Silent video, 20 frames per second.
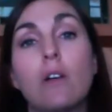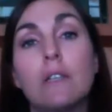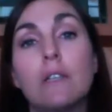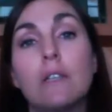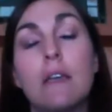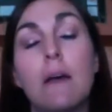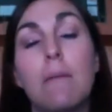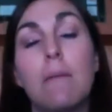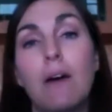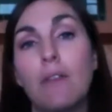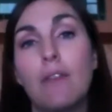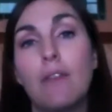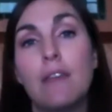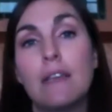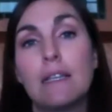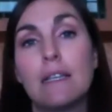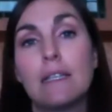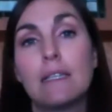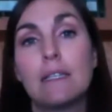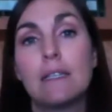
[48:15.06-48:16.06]
about
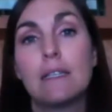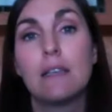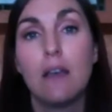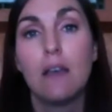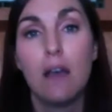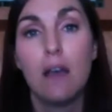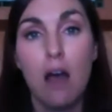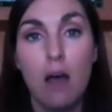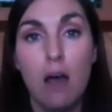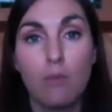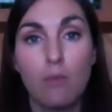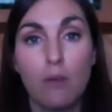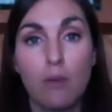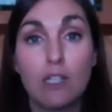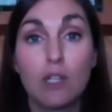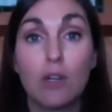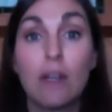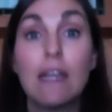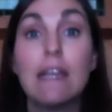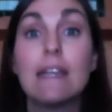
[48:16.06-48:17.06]
this
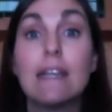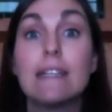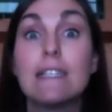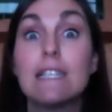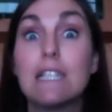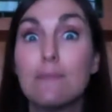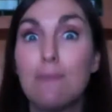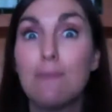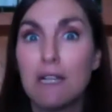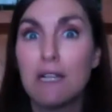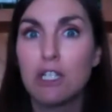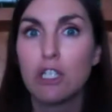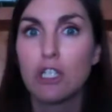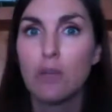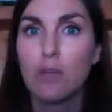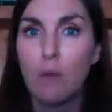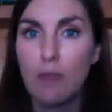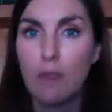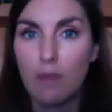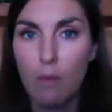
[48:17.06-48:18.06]
retreat, especially
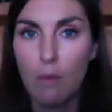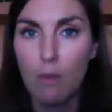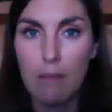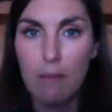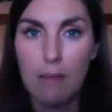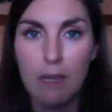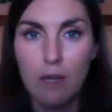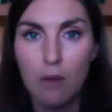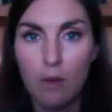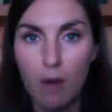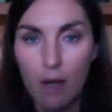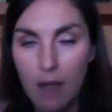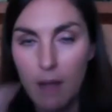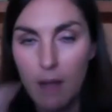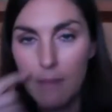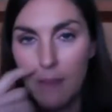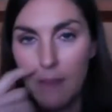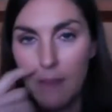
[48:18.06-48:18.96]
with the women who are coming.